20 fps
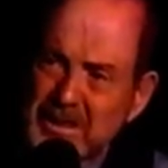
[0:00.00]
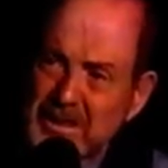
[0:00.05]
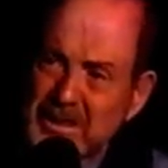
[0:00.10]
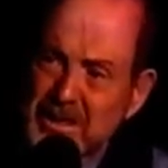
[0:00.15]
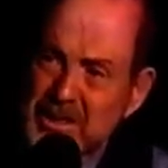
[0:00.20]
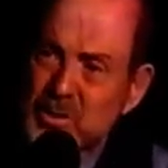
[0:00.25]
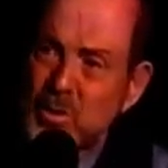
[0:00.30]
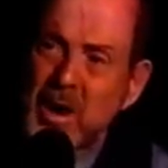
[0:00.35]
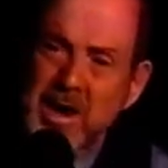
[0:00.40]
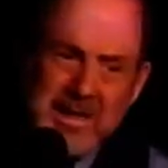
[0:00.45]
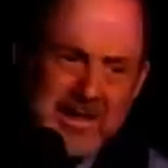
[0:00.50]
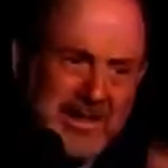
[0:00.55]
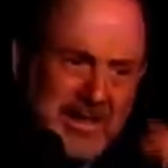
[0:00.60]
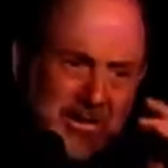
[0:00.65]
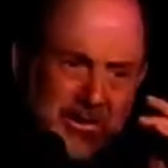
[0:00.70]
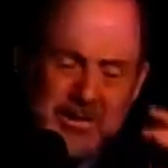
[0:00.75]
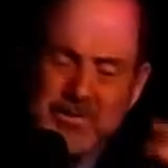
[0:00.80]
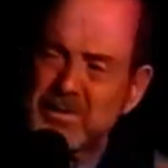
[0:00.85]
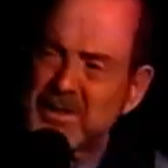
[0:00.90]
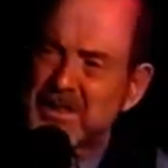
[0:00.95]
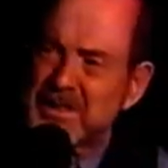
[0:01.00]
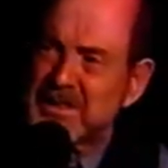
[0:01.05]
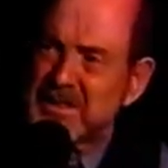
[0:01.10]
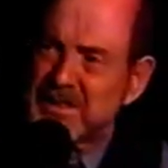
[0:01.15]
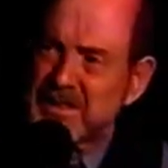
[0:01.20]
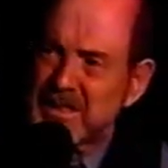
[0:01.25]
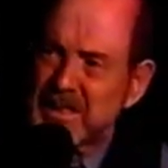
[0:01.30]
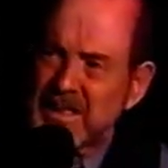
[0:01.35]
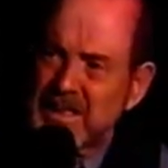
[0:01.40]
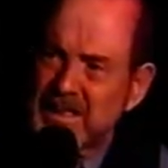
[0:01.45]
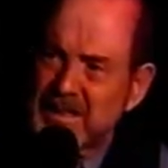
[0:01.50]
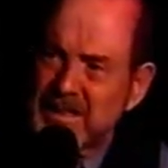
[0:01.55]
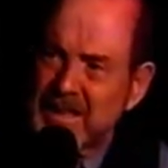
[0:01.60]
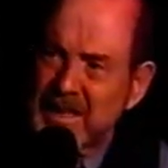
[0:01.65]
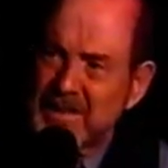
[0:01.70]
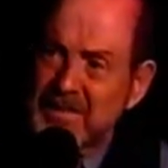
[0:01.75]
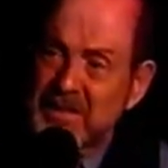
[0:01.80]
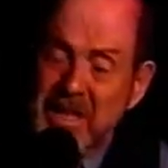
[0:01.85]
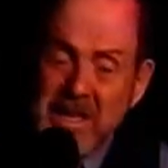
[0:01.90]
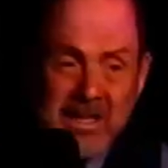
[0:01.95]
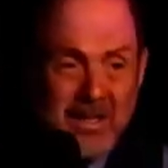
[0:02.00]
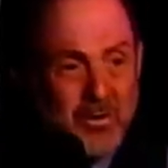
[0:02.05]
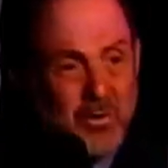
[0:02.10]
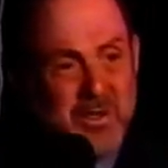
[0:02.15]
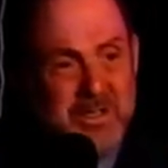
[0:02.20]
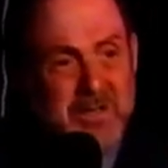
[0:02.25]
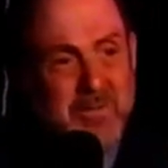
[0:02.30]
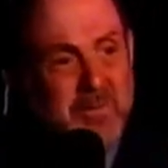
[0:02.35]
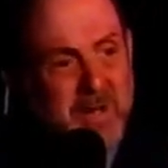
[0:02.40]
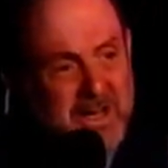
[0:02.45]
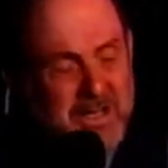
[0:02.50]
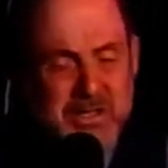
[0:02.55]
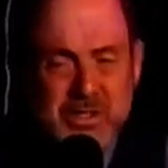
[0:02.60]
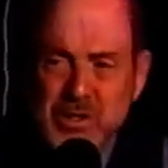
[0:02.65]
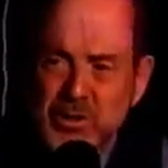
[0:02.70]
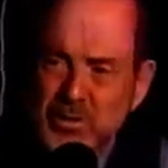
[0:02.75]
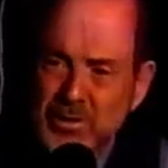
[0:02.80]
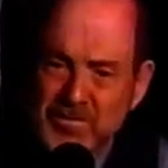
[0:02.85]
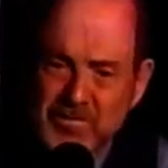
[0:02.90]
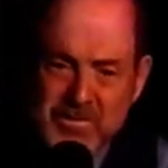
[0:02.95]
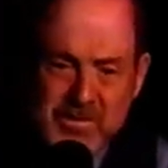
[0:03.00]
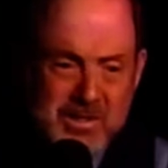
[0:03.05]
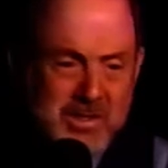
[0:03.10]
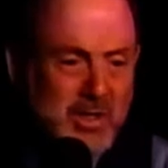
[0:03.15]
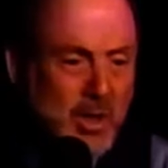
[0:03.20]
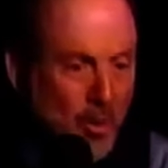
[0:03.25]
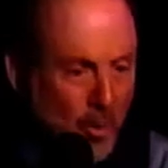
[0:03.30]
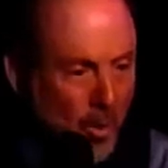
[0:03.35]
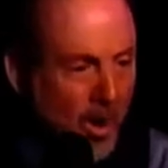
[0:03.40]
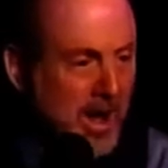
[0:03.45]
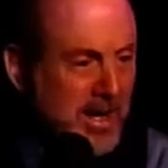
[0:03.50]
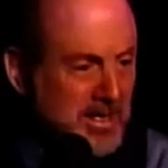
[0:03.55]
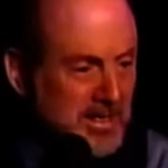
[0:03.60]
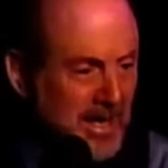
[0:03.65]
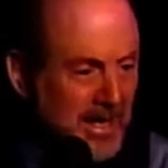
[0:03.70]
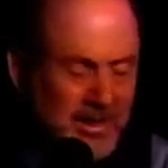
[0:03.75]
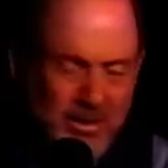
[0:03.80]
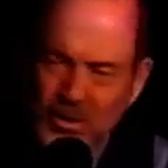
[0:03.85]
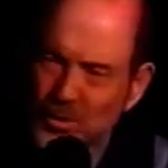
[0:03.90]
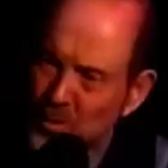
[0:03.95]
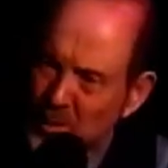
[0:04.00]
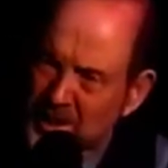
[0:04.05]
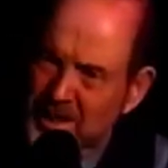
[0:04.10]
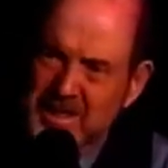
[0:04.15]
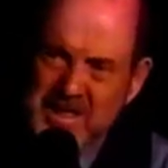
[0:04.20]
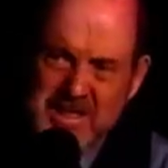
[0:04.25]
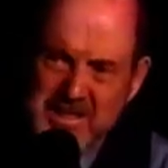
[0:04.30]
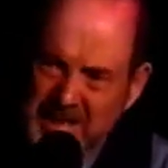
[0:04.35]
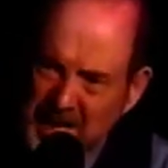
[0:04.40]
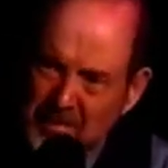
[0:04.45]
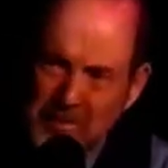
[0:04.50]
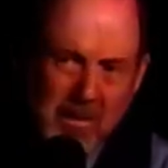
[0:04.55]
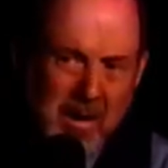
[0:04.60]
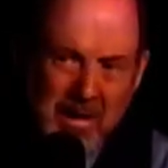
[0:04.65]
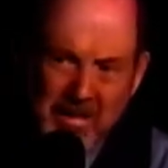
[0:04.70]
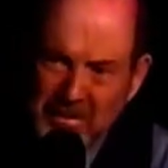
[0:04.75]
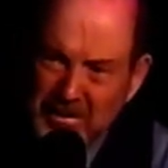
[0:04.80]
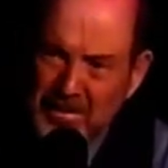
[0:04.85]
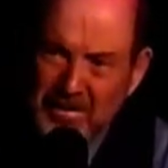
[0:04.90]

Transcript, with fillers: it's quite clear to me that Nina was a mixture of Snow White and her wicked stepmother.